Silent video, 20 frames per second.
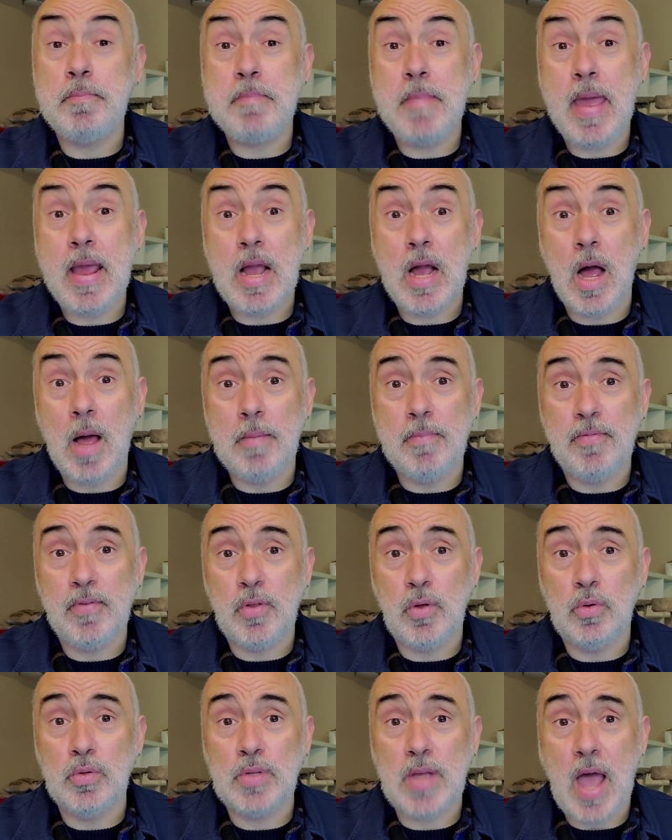make up for
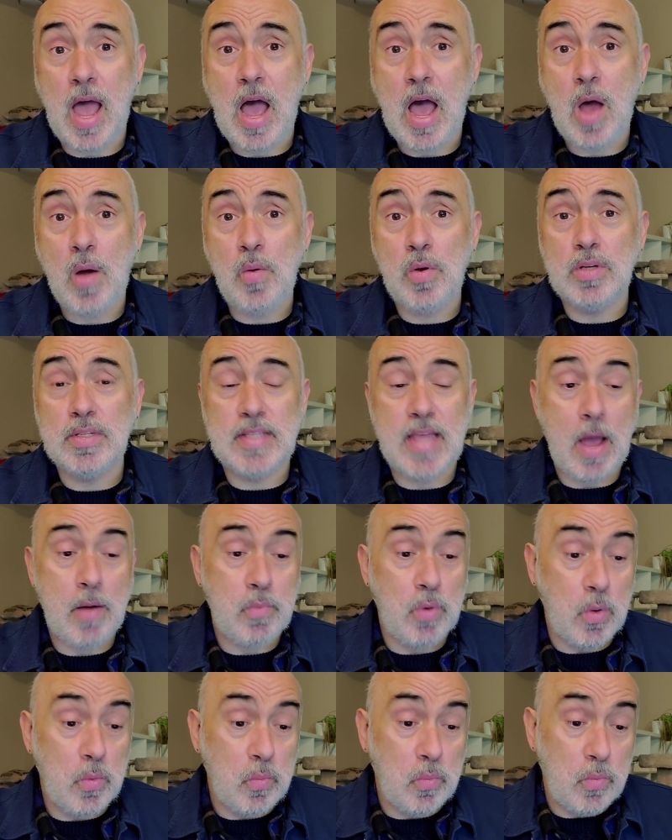those hours that
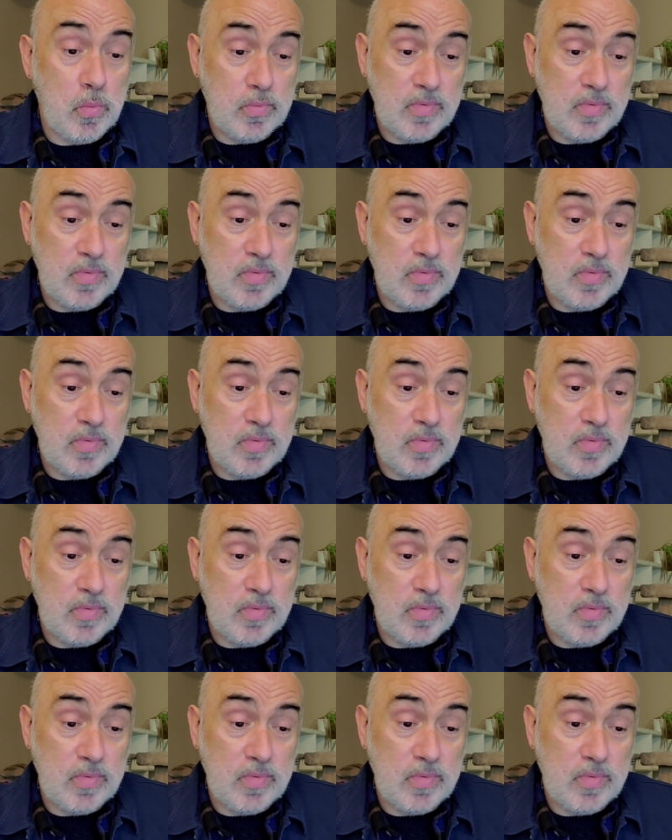were